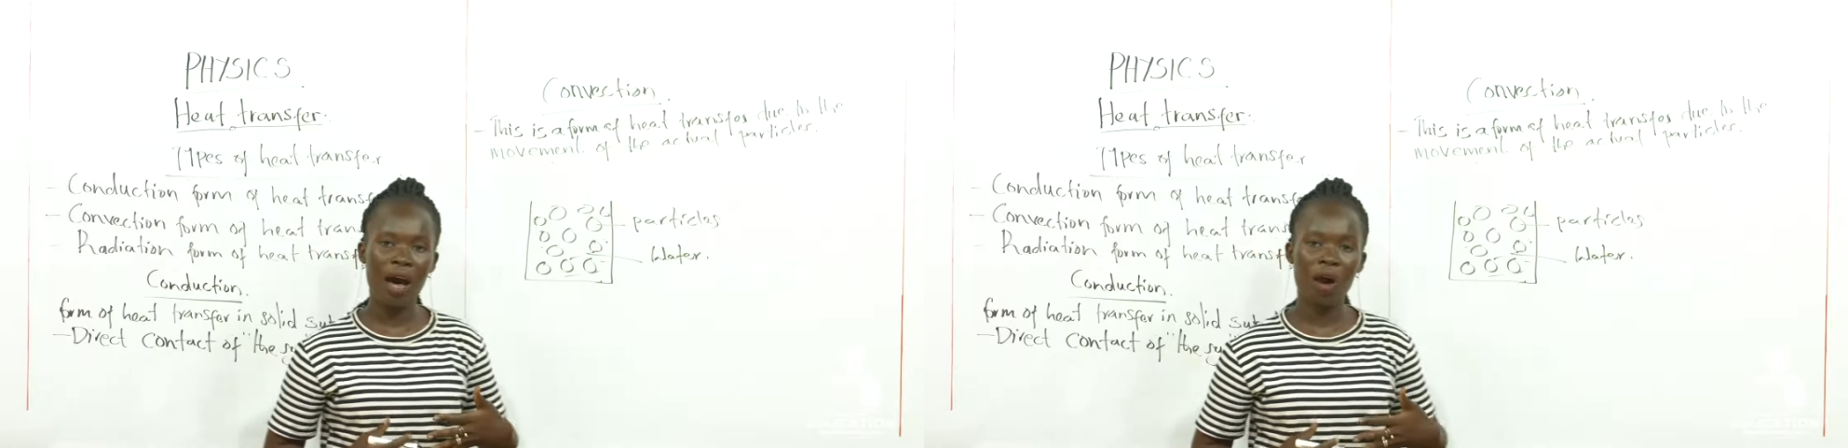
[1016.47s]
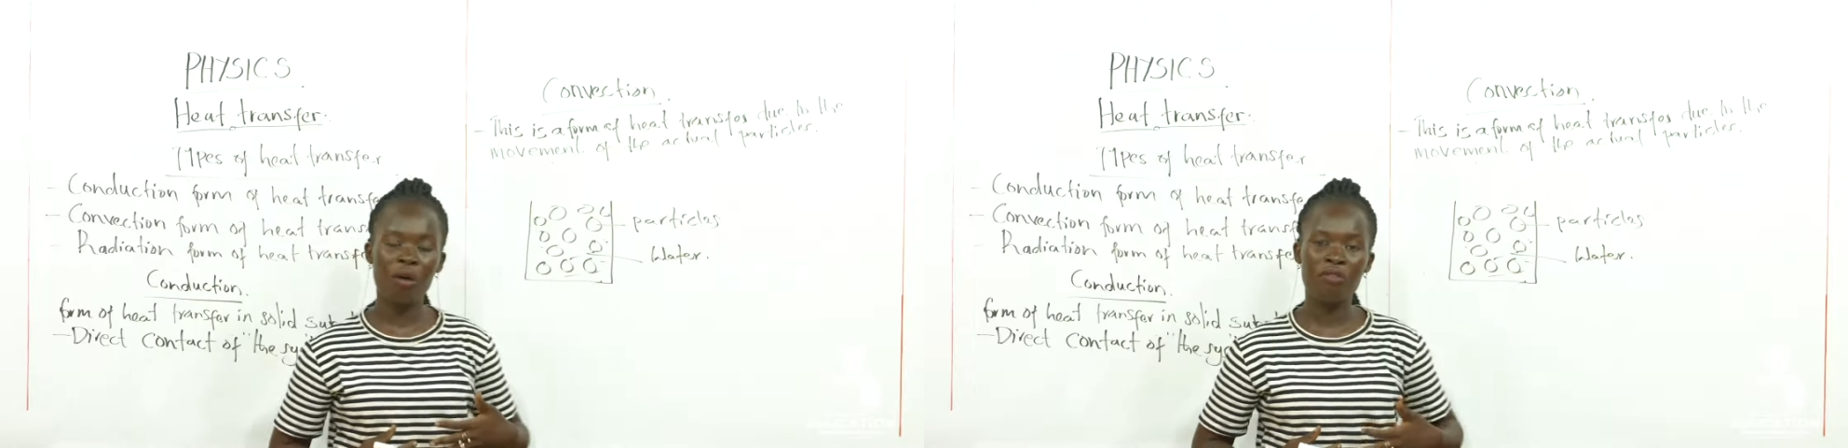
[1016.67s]

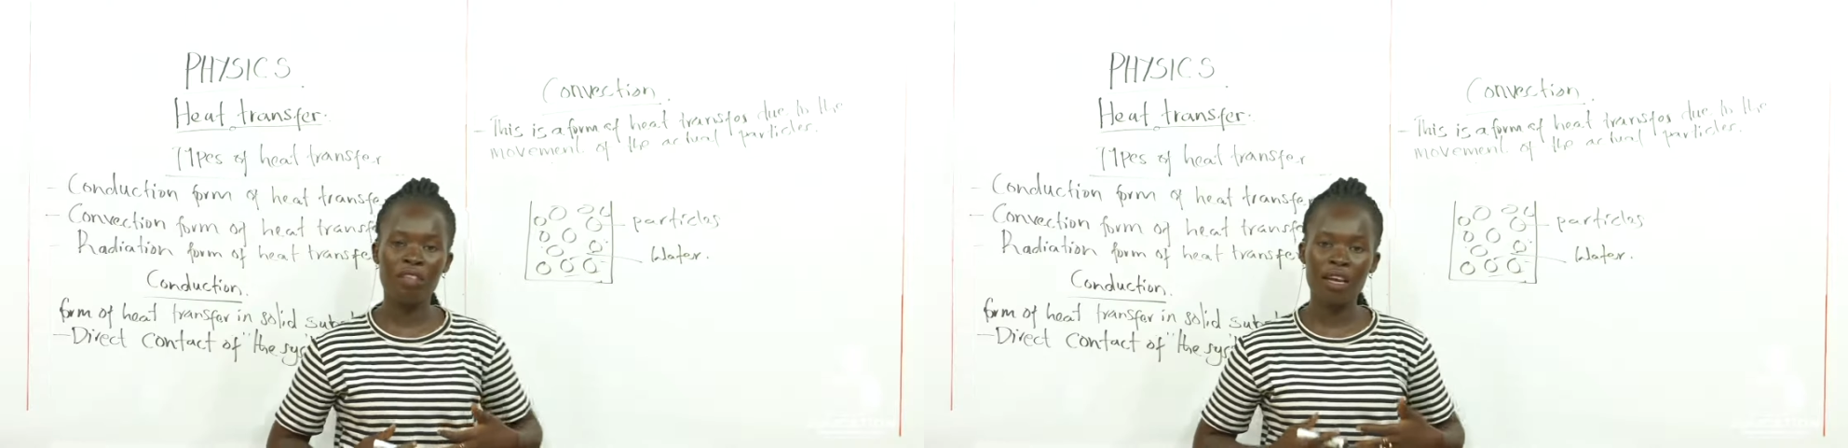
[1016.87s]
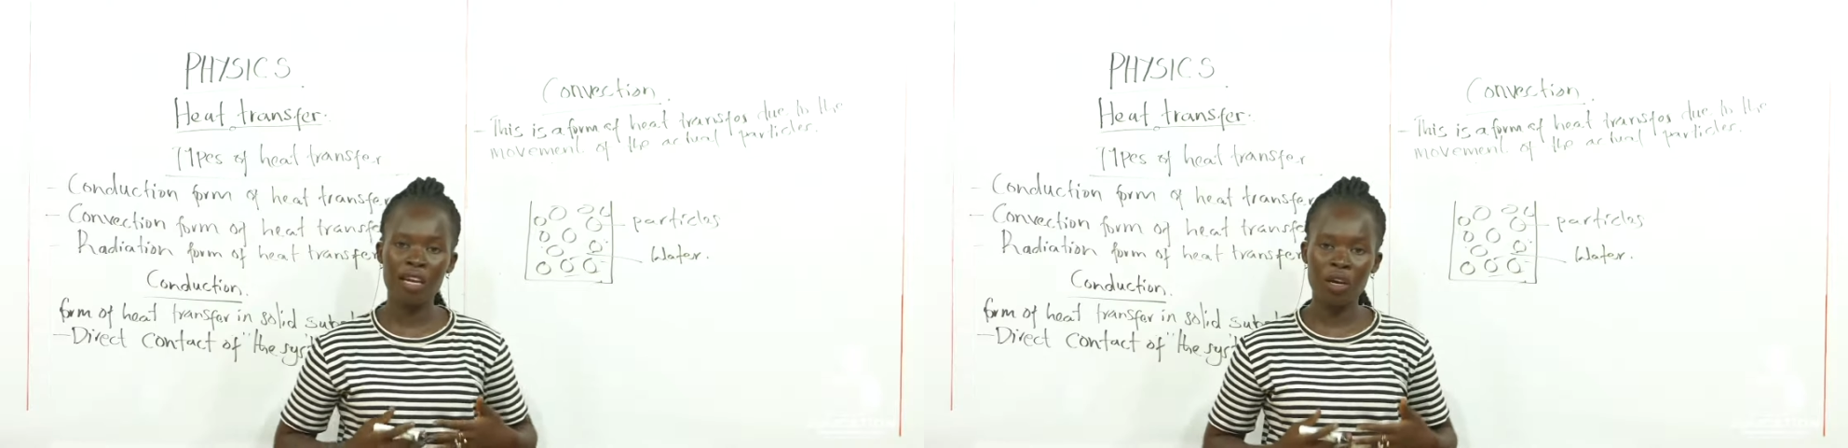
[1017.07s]
of
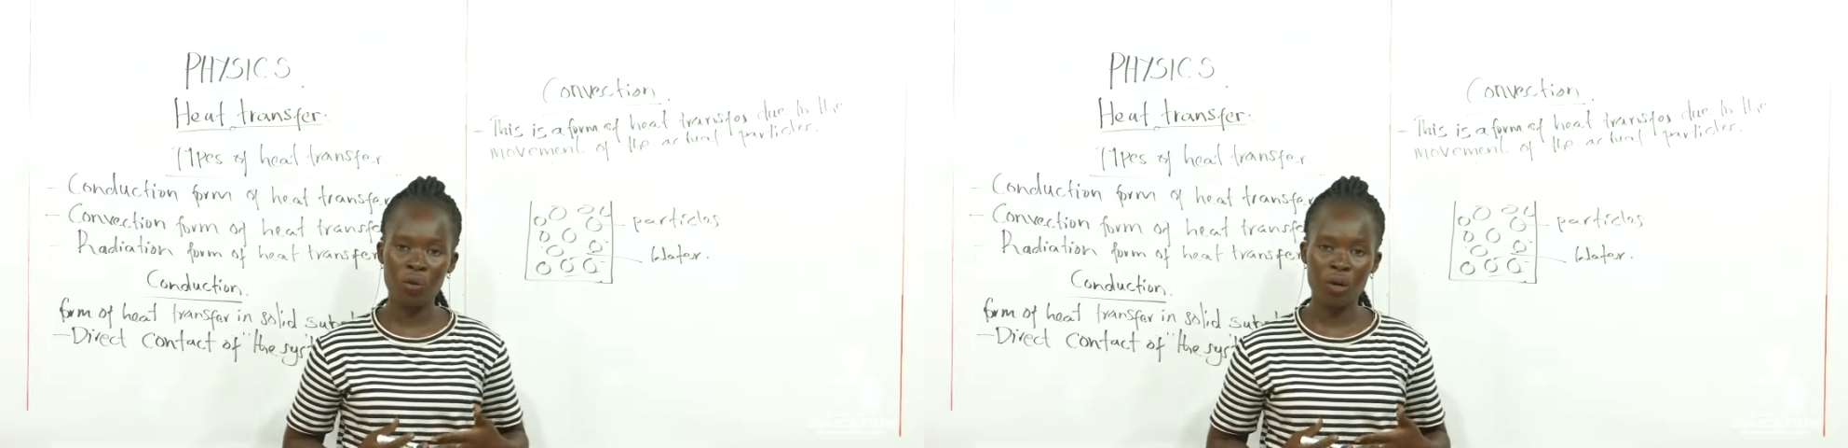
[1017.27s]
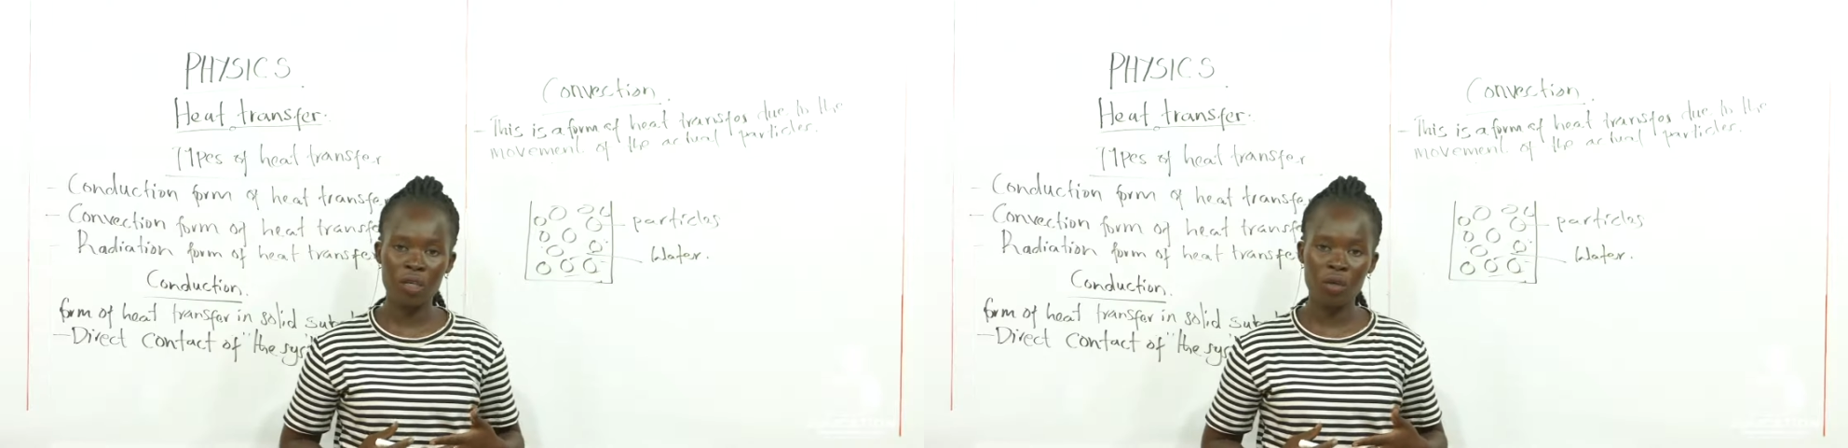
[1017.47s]
the
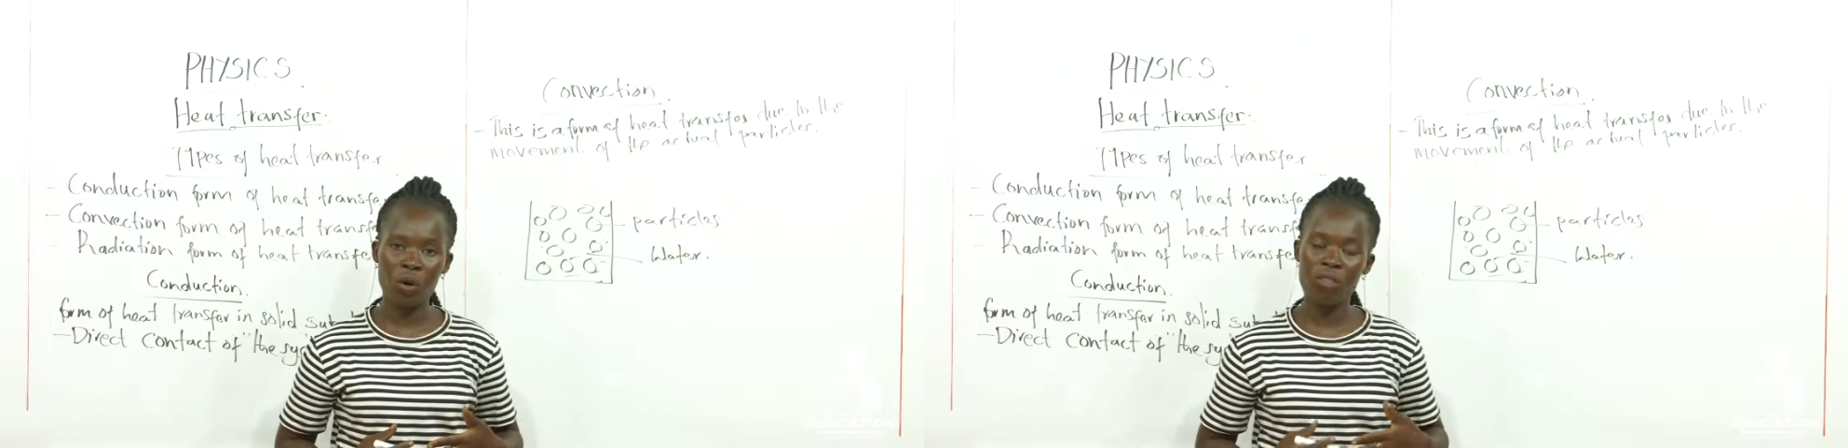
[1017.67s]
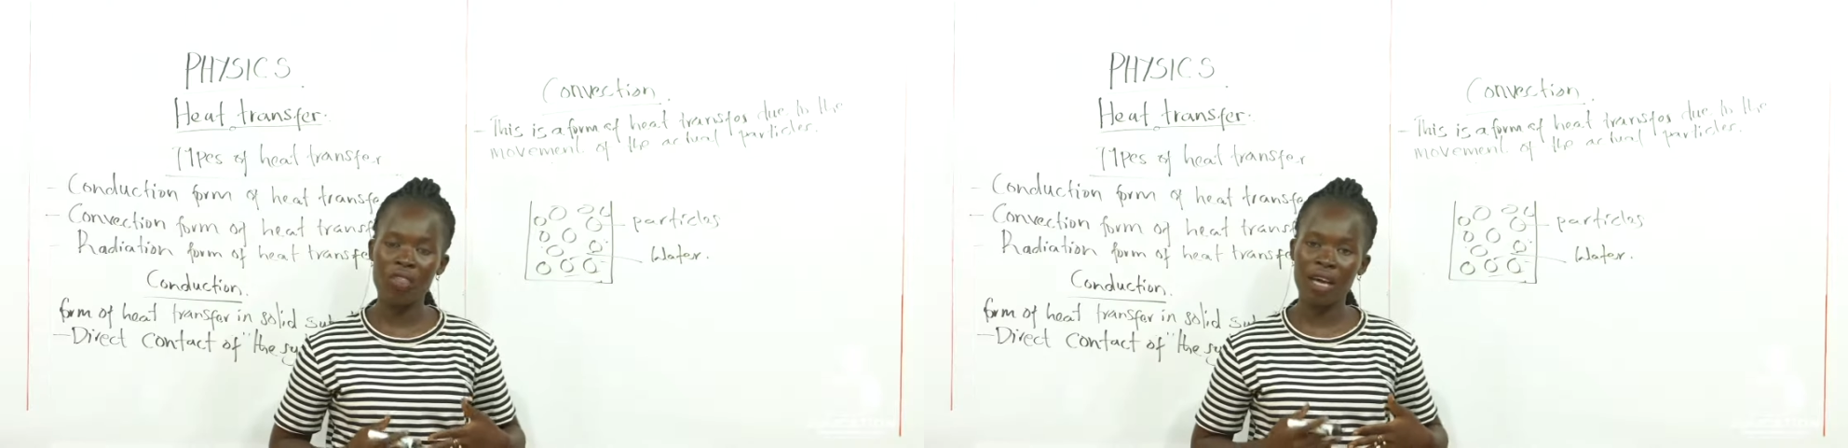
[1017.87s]
liquid
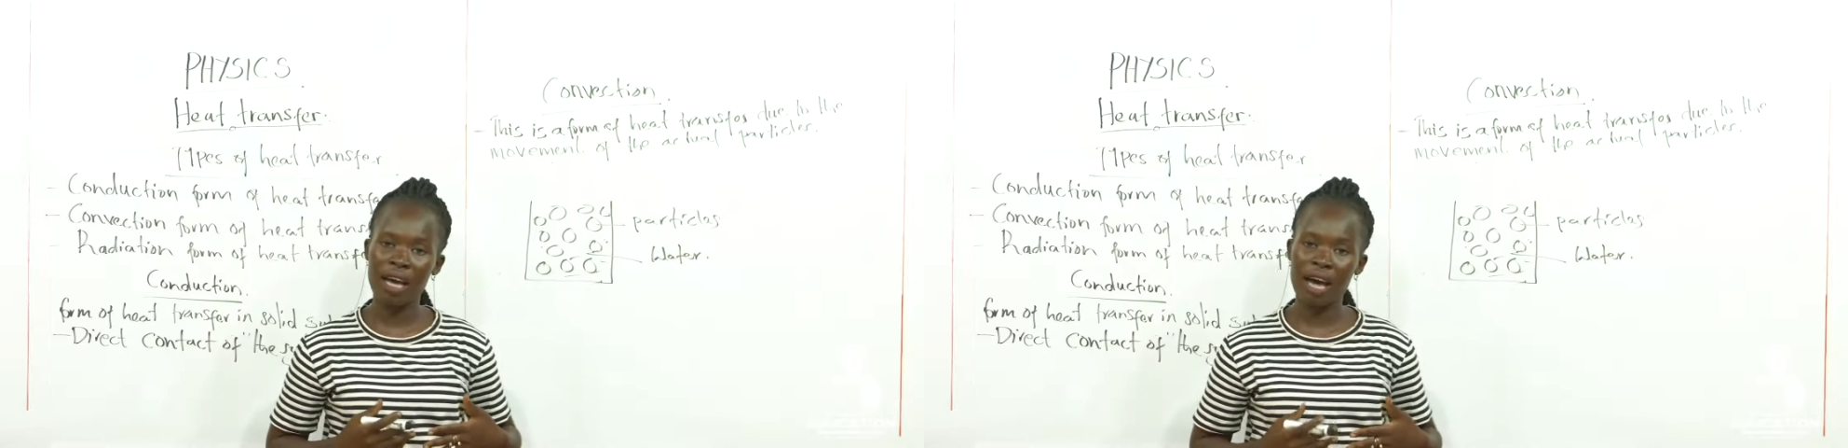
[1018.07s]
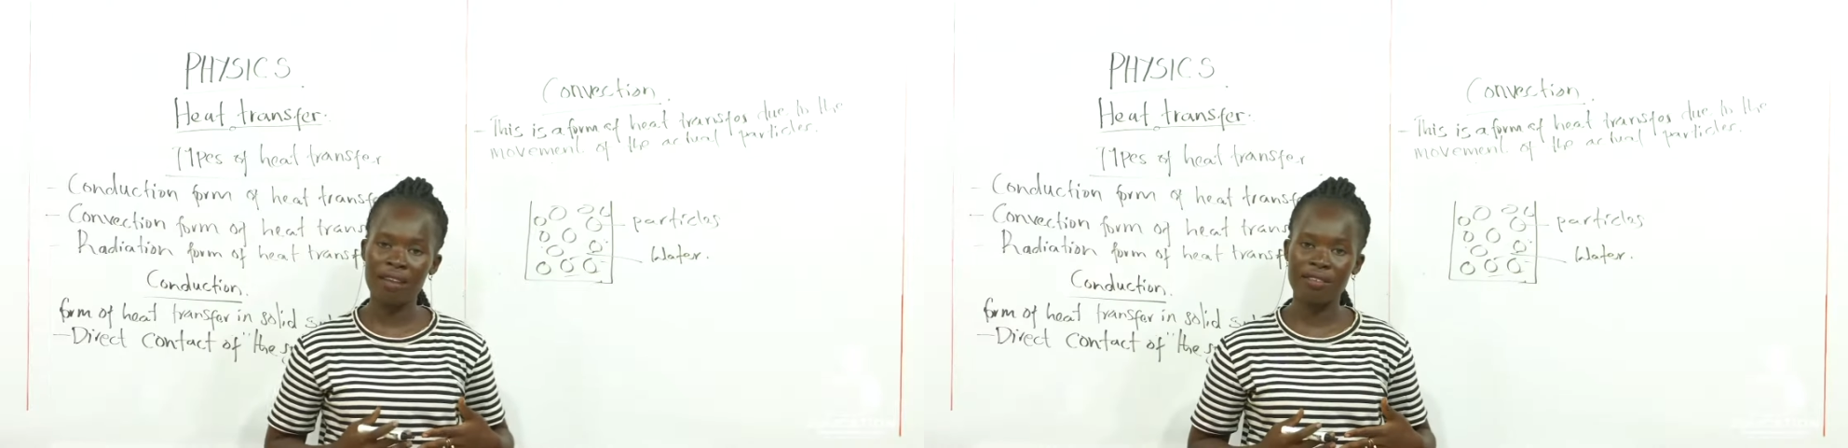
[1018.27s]
or the
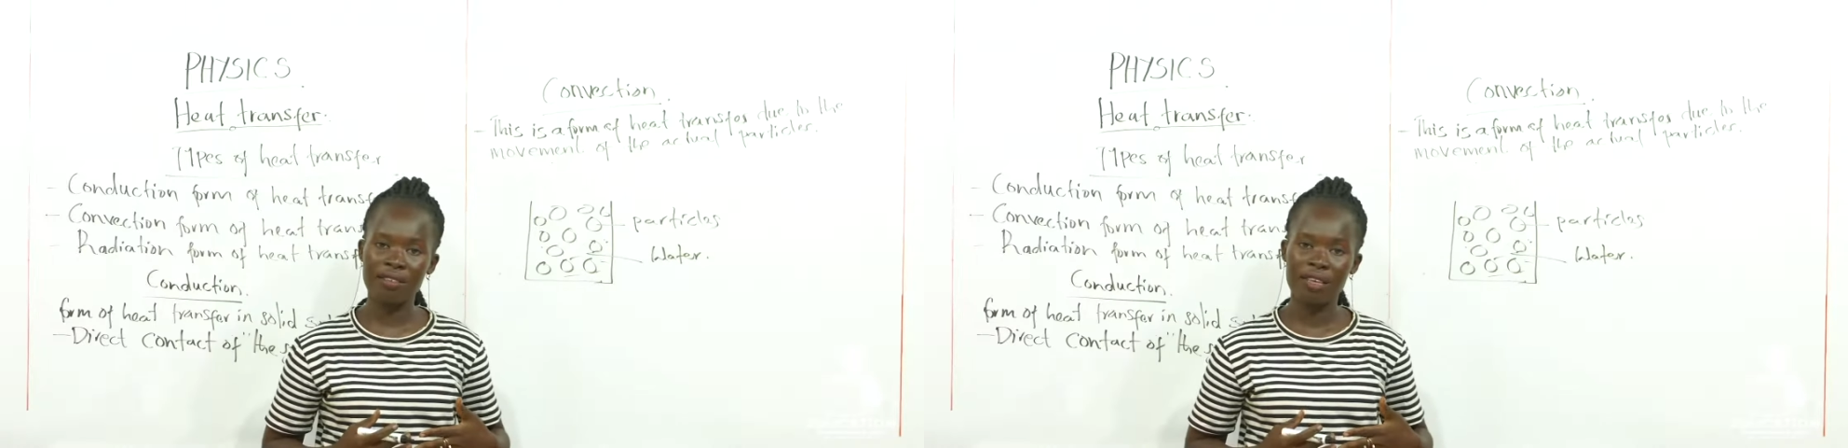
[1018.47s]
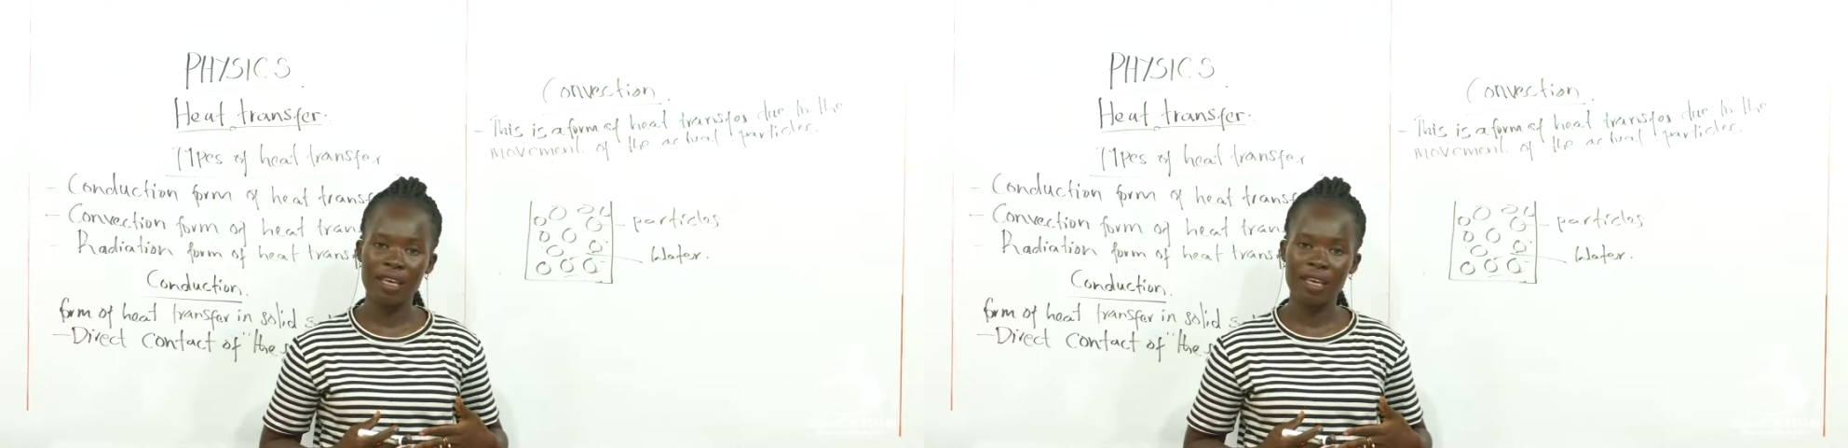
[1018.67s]
gas